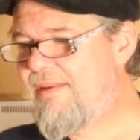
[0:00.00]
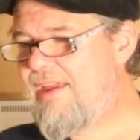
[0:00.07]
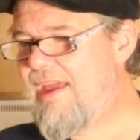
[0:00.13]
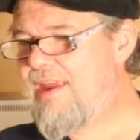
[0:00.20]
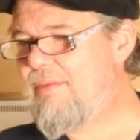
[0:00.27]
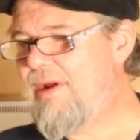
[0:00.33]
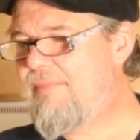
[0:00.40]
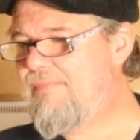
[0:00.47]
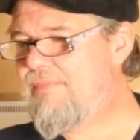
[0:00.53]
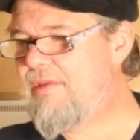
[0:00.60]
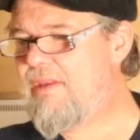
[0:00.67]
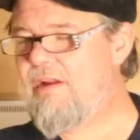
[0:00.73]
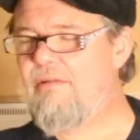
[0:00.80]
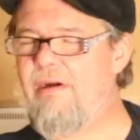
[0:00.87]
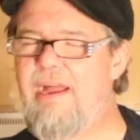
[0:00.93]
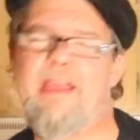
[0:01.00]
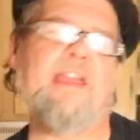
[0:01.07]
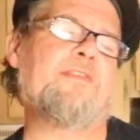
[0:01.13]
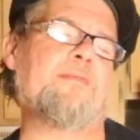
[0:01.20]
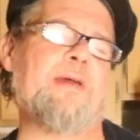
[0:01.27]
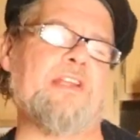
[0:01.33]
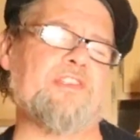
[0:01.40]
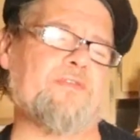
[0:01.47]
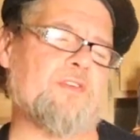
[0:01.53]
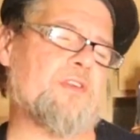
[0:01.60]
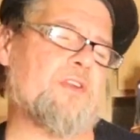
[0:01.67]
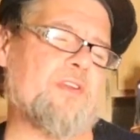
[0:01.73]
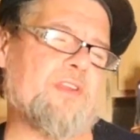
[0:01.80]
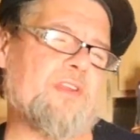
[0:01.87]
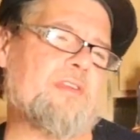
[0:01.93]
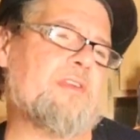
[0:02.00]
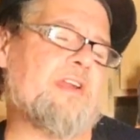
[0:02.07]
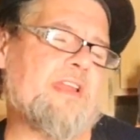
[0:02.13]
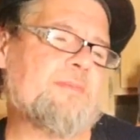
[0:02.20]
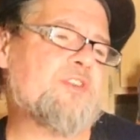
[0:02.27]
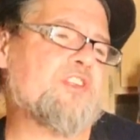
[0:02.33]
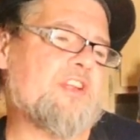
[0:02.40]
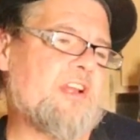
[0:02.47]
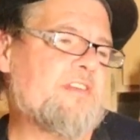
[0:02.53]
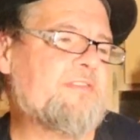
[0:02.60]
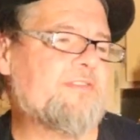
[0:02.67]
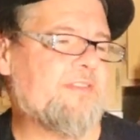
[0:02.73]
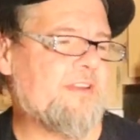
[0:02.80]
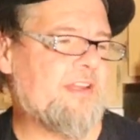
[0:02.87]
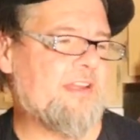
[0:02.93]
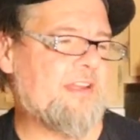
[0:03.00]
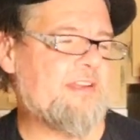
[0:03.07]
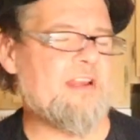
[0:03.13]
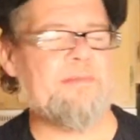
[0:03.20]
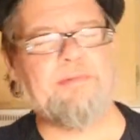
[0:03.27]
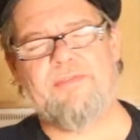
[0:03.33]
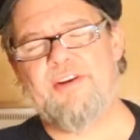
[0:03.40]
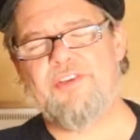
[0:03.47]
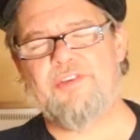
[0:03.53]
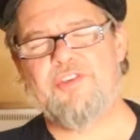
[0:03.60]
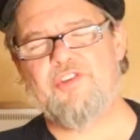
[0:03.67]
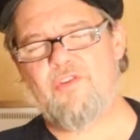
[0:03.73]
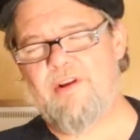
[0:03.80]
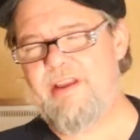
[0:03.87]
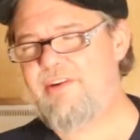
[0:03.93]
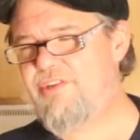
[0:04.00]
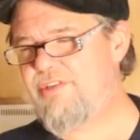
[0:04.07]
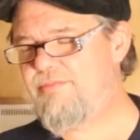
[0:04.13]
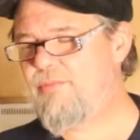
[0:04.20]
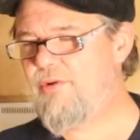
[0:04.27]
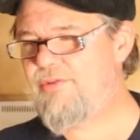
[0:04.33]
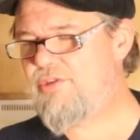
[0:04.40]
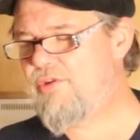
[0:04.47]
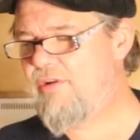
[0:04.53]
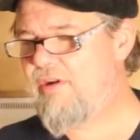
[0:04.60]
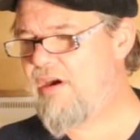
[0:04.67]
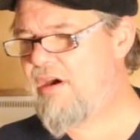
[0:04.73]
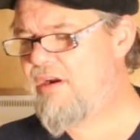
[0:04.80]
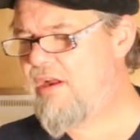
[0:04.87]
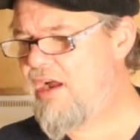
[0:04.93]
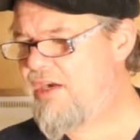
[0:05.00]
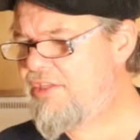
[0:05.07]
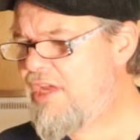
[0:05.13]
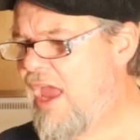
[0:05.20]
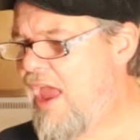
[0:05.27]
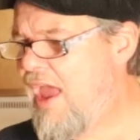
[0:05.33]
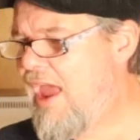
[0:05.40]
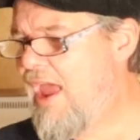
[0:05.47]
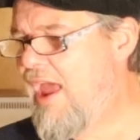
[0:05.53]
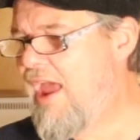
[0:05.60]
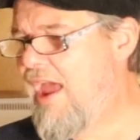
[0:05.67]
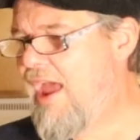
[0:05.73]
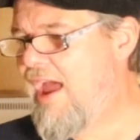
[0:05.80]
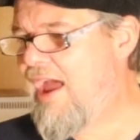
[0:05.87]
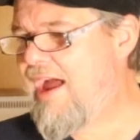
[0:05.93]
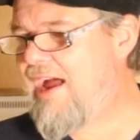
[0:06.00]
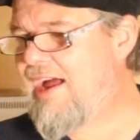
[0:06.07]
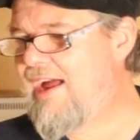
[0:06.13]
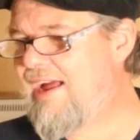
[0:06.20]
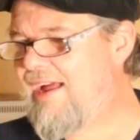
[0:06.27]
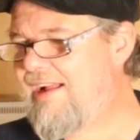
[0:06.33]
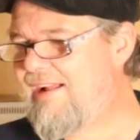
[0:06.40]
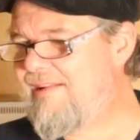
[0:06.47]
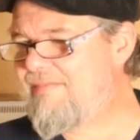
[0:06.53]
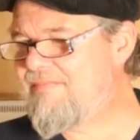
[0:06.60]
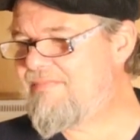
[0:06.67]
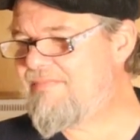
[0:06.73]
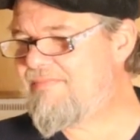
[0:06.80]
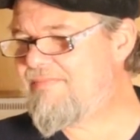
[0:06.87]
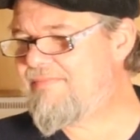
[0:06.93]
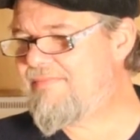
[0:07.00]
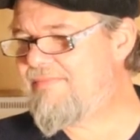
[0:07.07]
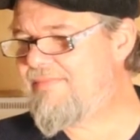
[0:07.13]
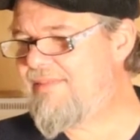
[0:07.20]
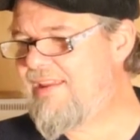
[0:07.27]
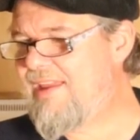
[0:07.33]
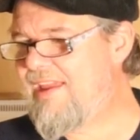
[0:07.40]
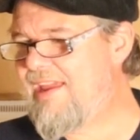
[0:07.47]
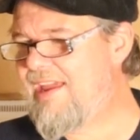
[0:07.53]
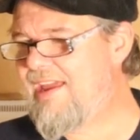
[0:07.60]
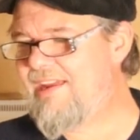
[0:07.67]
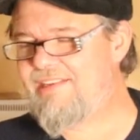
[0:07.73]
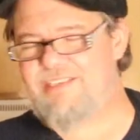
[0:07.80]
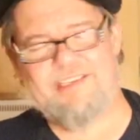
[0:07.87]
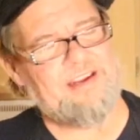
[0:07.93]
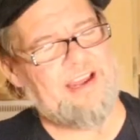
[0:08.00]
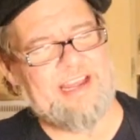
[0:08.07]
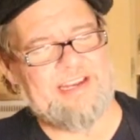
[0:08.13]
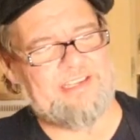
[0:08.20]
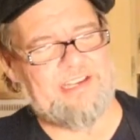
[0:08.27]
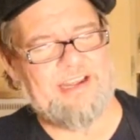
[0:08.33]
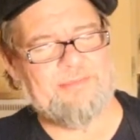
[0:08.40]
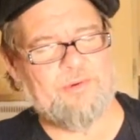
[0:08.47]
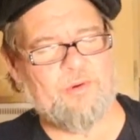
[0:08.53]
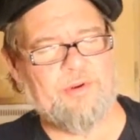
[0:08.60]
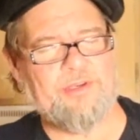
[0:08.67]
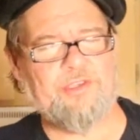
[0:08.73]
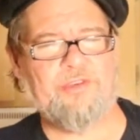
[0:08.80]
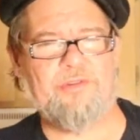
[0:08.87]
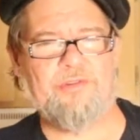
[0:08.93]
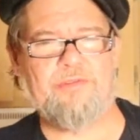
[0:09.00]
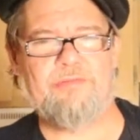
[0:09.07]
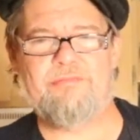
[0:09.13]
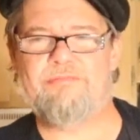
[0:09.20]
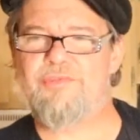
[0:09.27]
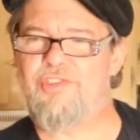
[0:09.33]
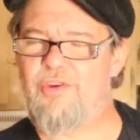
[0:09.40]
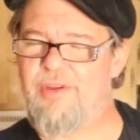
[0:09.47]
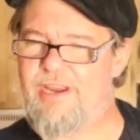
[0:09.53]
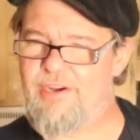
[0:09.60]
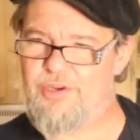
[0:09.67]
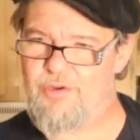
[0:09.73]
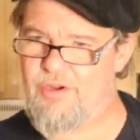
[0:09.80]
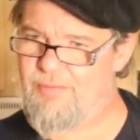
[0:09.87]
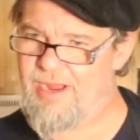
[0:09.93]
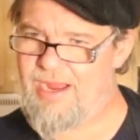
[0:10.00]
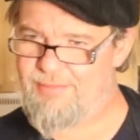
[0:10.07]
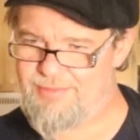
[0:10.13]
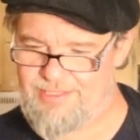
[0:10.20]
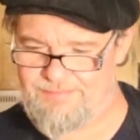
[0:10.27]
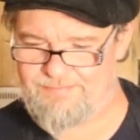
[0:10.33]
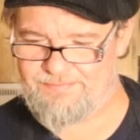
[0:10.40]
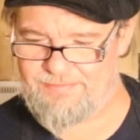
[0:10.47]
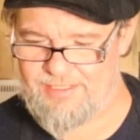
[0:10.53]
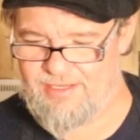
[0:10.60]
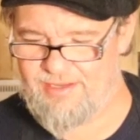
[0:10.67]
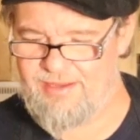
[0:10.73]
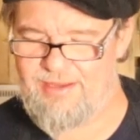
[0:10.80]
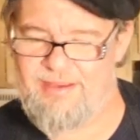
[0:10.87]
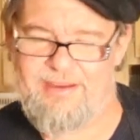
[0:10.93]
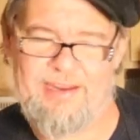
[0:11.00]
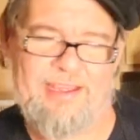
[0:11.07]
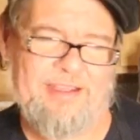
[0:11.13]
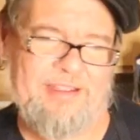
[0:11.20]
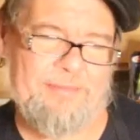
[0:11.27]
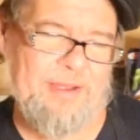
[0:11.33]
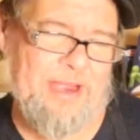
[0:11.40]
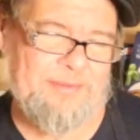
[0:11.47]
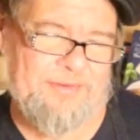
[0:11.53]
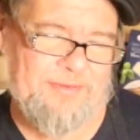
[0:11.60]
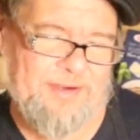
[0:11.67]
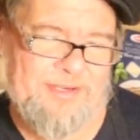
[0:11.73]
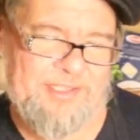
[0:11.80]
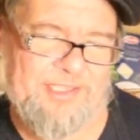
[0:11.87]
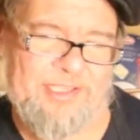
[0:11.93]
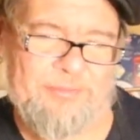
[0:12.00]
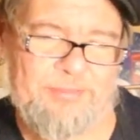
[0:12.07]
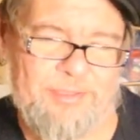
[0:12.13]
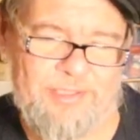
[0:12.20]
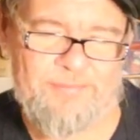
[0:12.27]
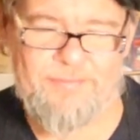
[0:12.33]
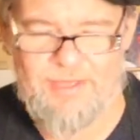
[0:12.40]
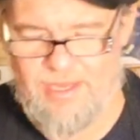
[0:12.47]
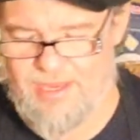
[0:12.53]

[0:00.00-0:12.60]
Anyway, you know, I have a passion for cooking. I am a chef, and I'm not professionally trained, just more the school of hard knocks. And tonight I'm going to show you how to do kebabs. Now, kebabs are very simple.